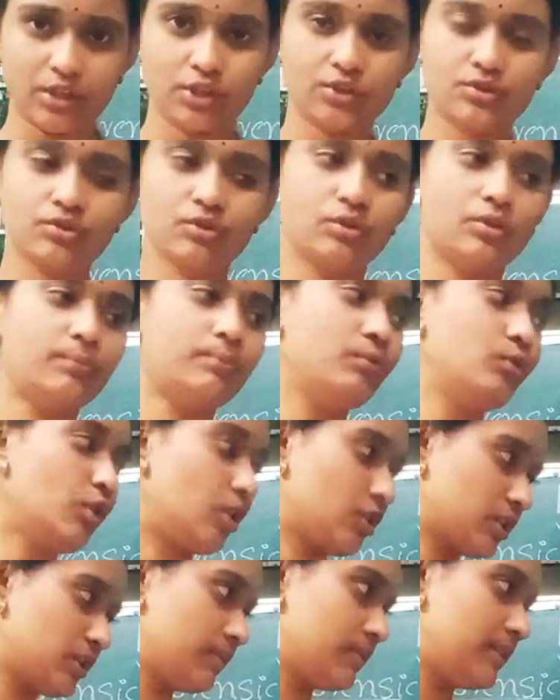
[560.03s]
So
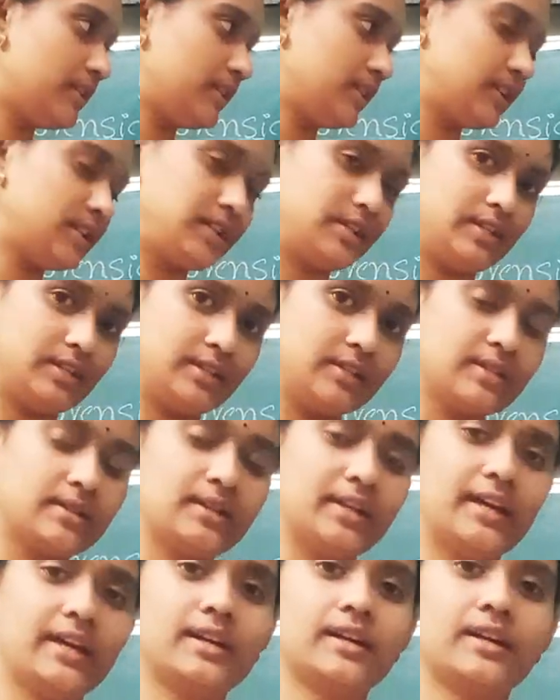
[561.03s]
document is
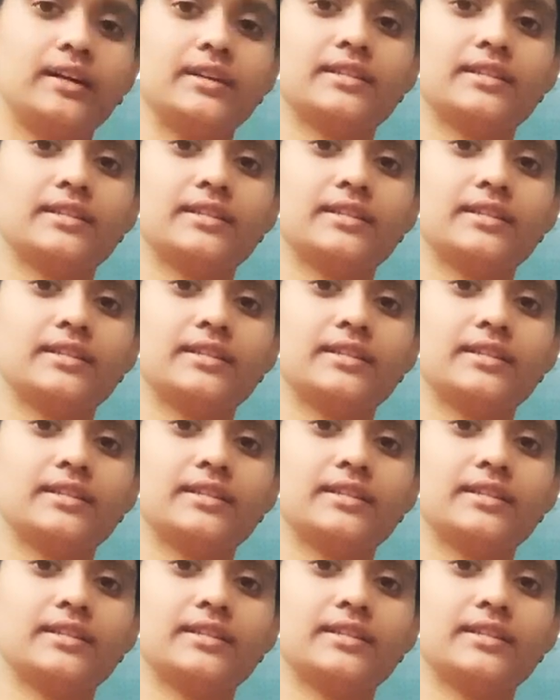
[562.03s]
like